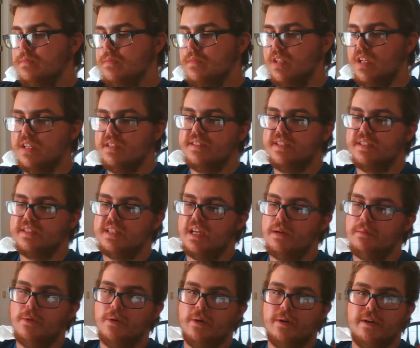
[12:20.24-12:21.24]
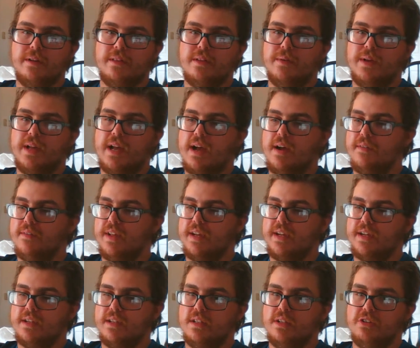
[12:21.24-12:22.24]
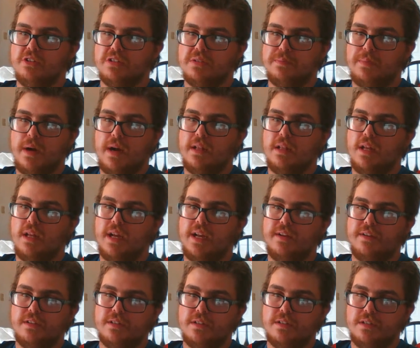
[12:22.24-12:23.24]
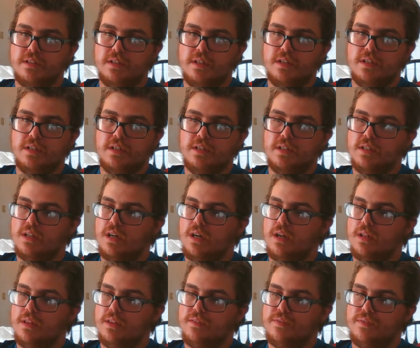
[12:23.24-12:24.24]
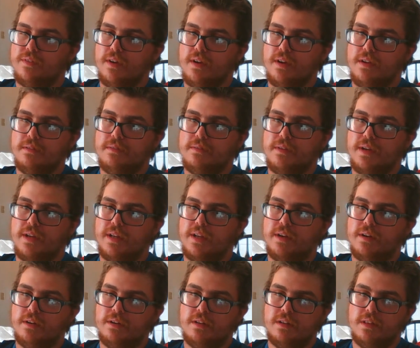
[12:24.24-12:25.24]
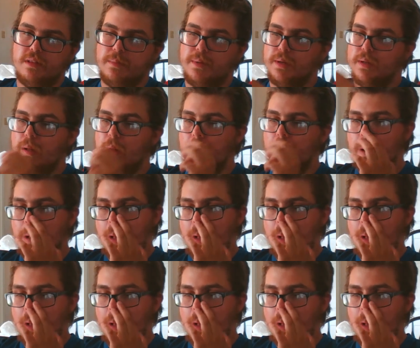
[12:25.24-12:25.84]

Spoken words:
it sticks out more, and then we have like a little spotlight on the front right here in the middle,